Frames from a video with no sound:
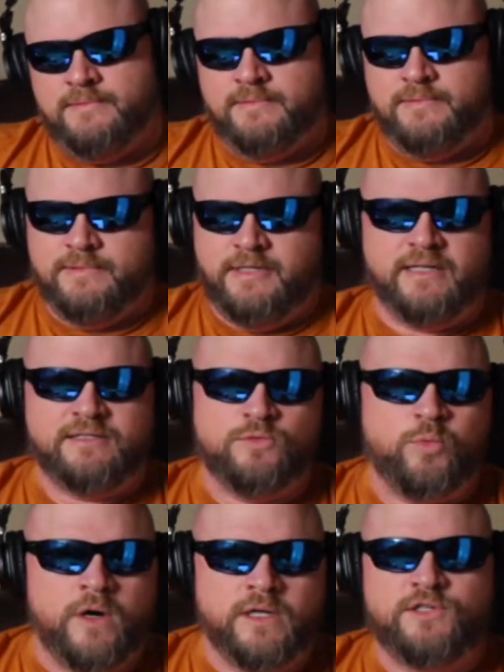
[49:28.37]
Texas
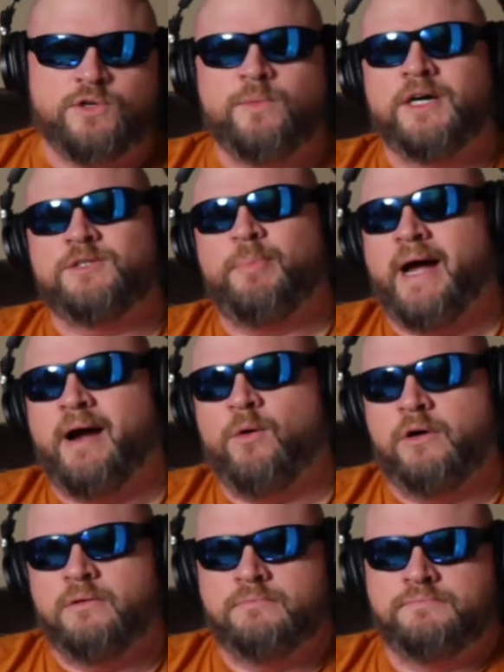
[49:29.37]
wanted too much
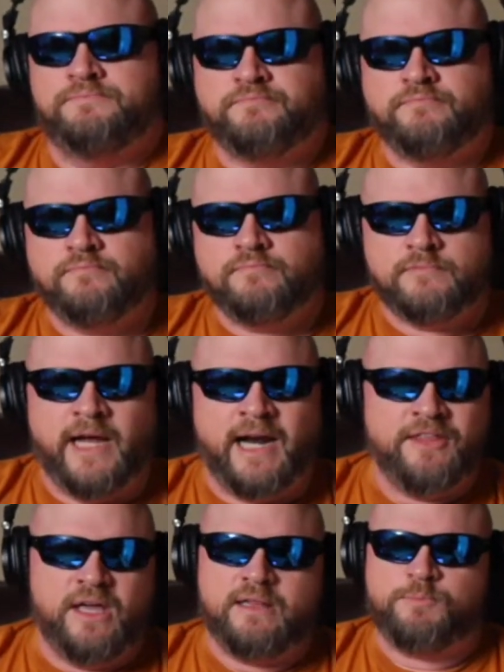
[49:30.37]
power. And I
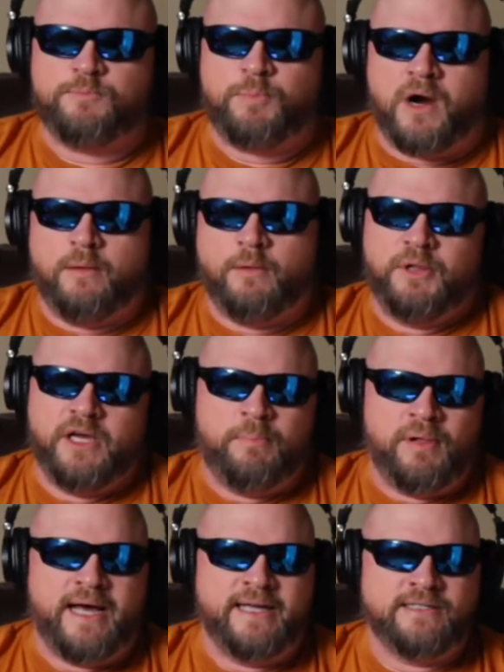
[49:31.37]
think this probably
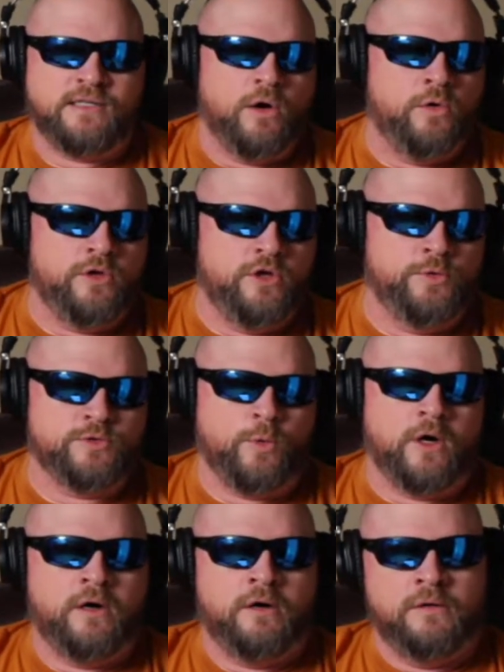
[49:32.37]
applies to OU as
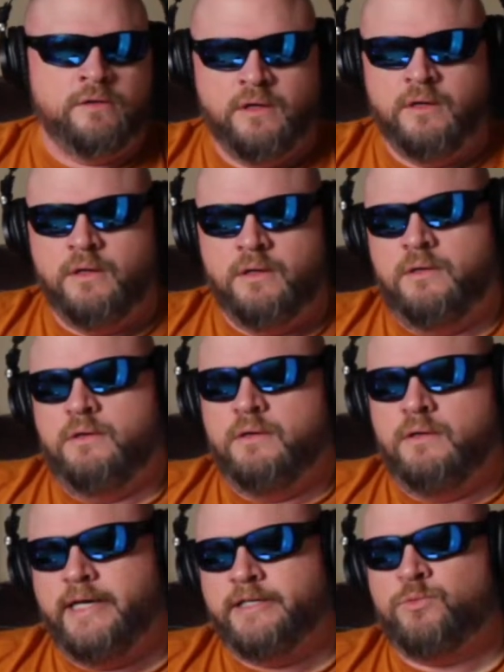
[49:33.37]
well.
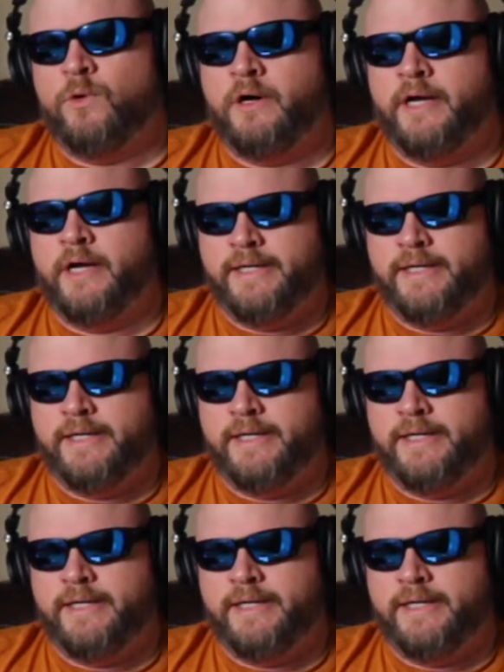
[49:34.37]
Guess what?